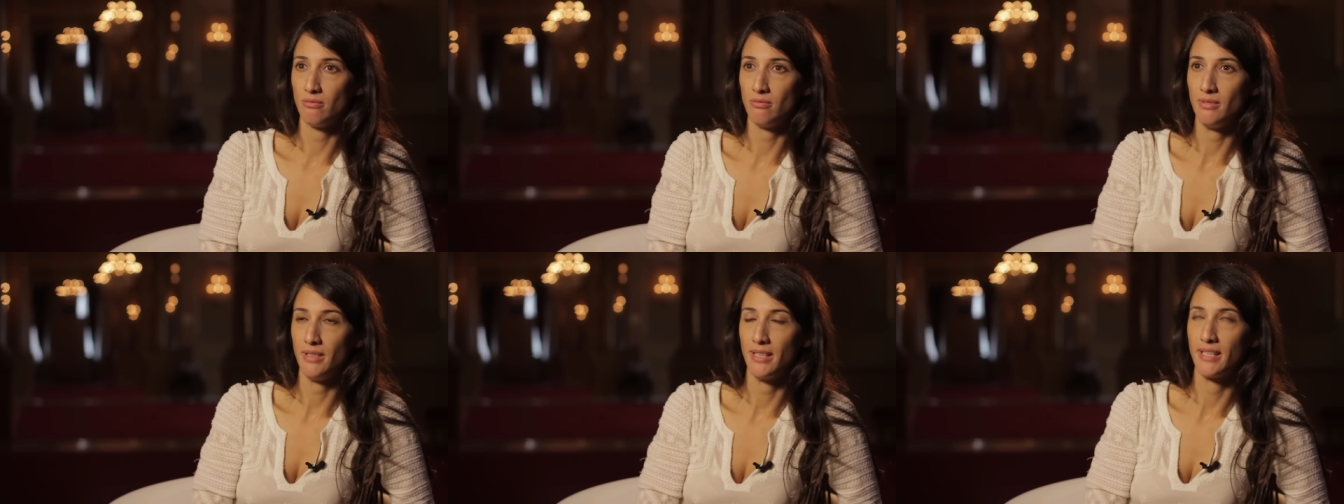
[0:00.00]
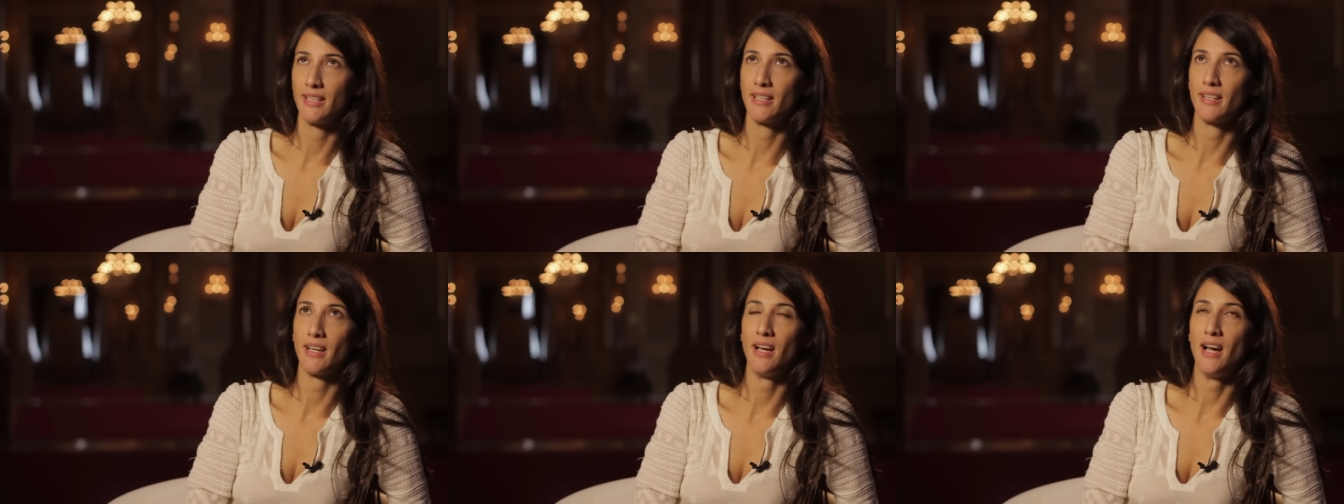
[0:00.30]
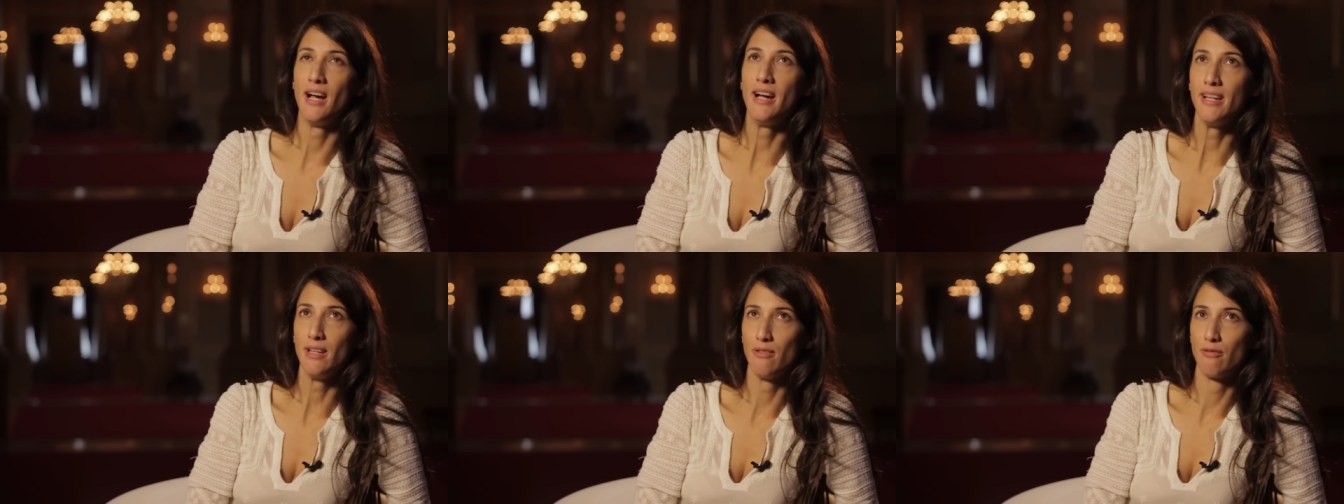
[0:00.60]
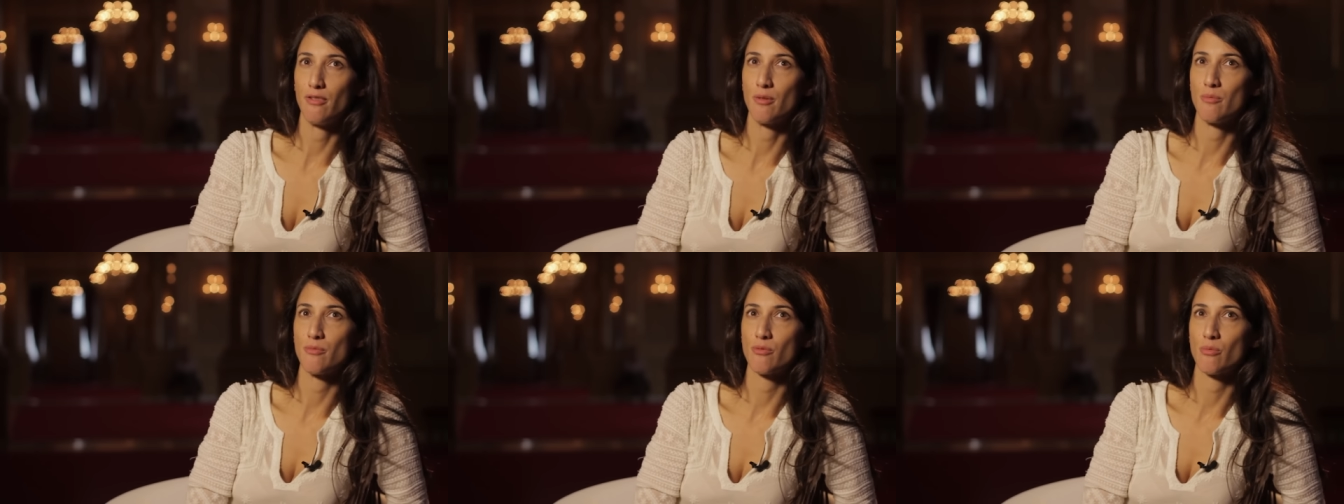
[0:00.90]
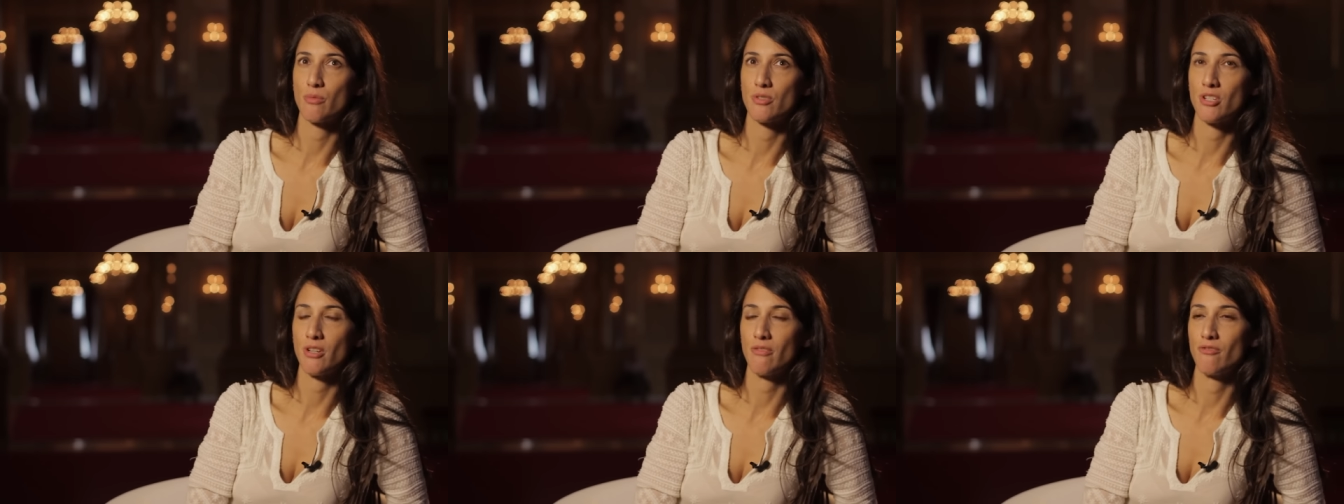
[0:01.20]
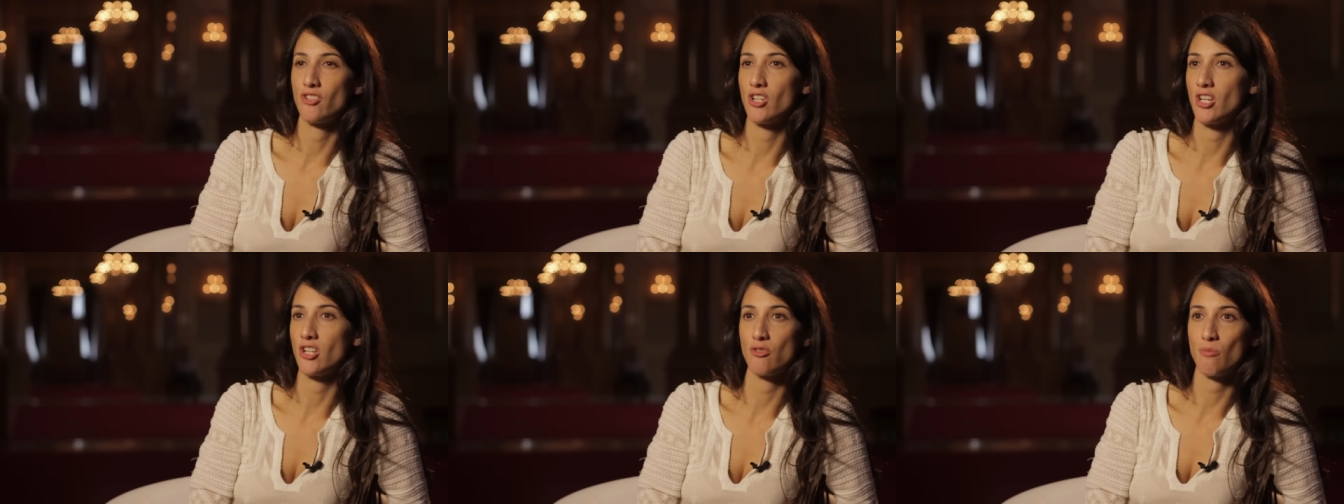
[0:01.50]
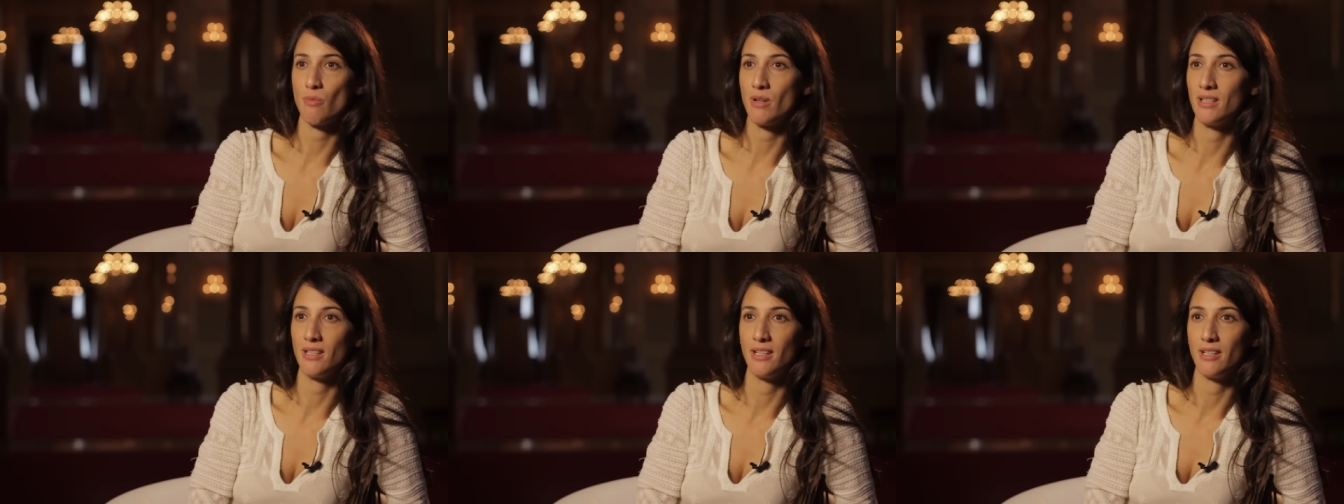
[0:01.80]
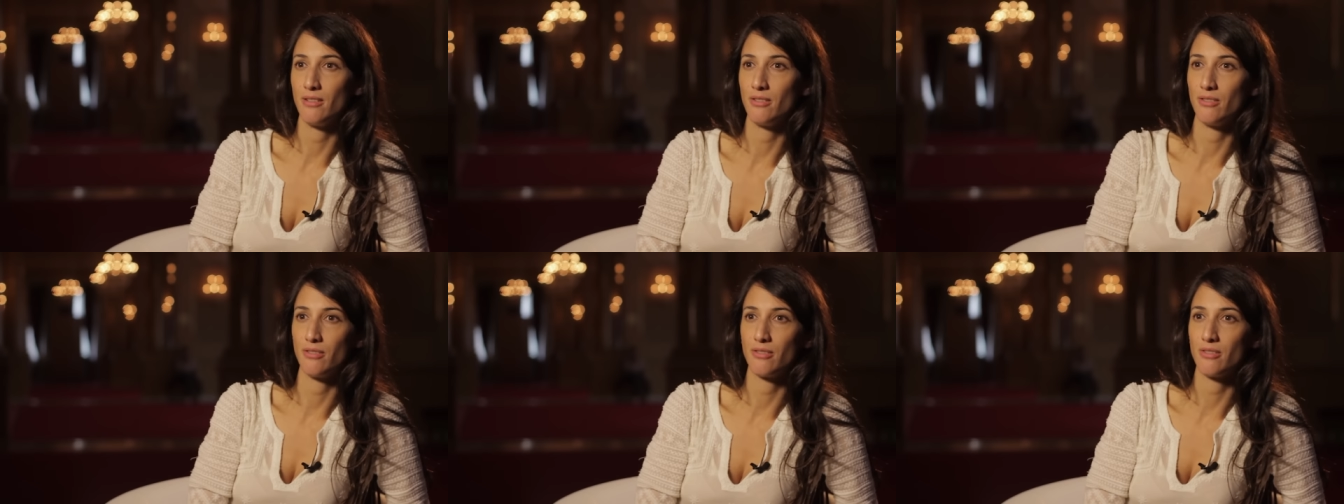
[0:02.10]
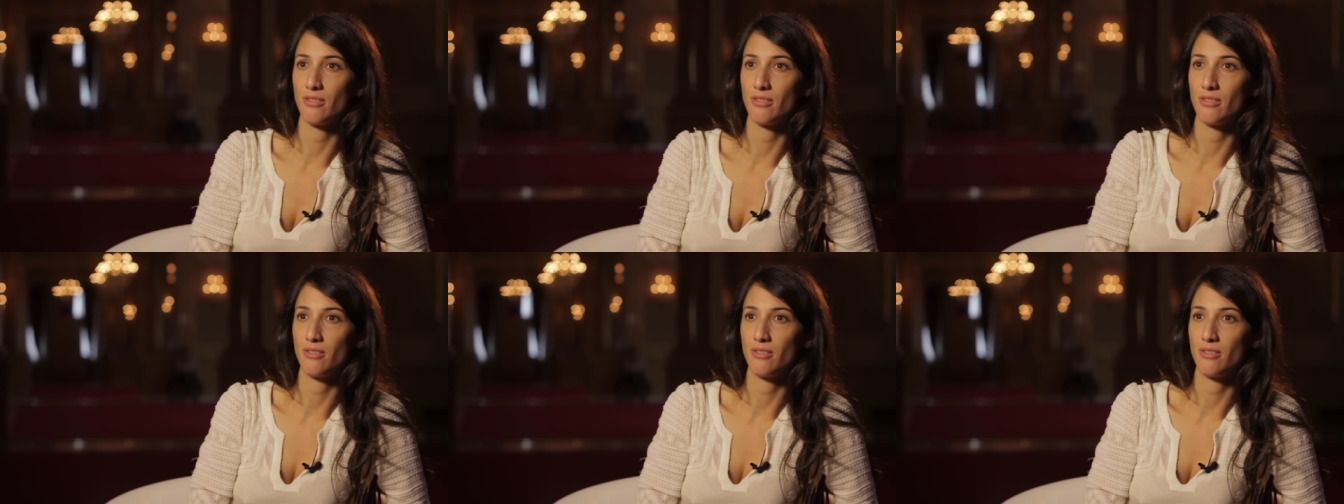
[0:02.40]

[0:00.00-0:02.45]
like I have films which have changed my life,